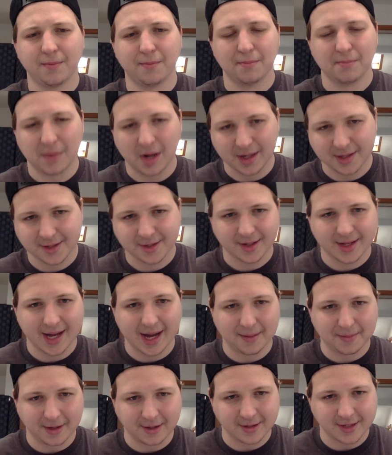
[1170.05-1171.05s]

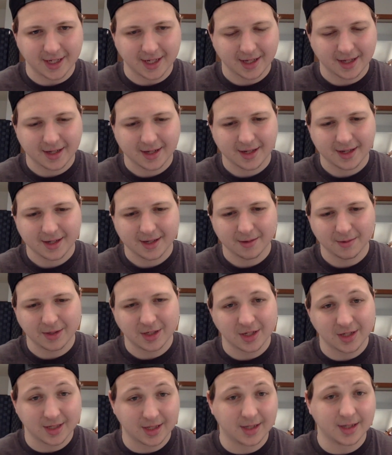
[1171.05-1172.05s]
Monstercat music,
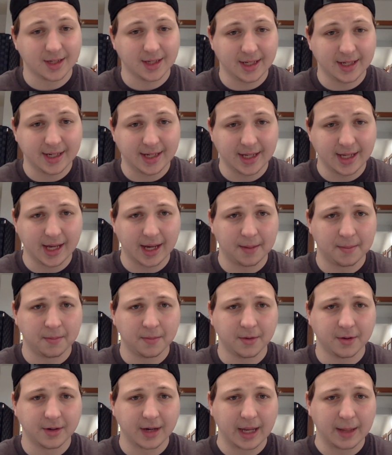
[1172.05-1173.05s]
which is an
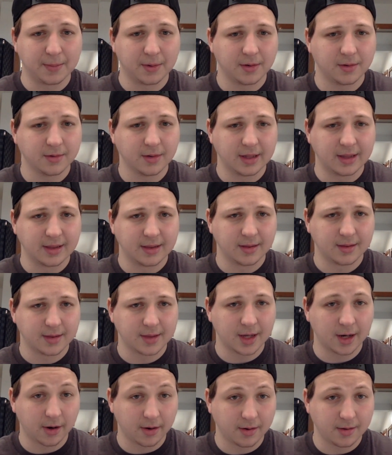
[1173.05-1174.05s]
EDM label, and
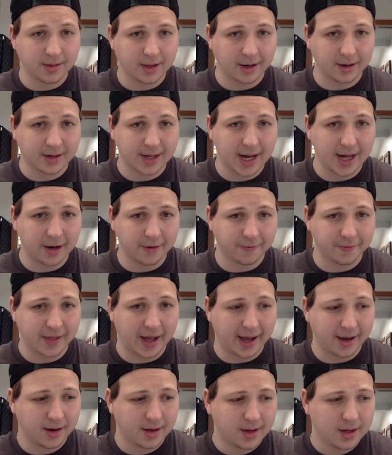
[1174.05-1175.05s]
they're kind of
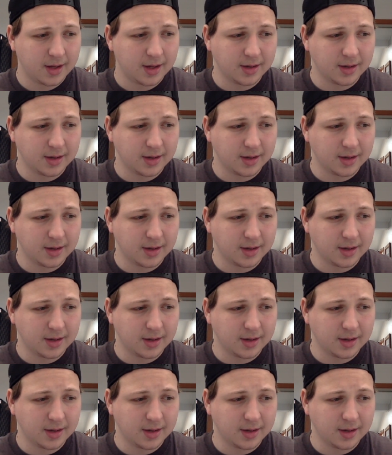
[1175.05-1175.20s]
that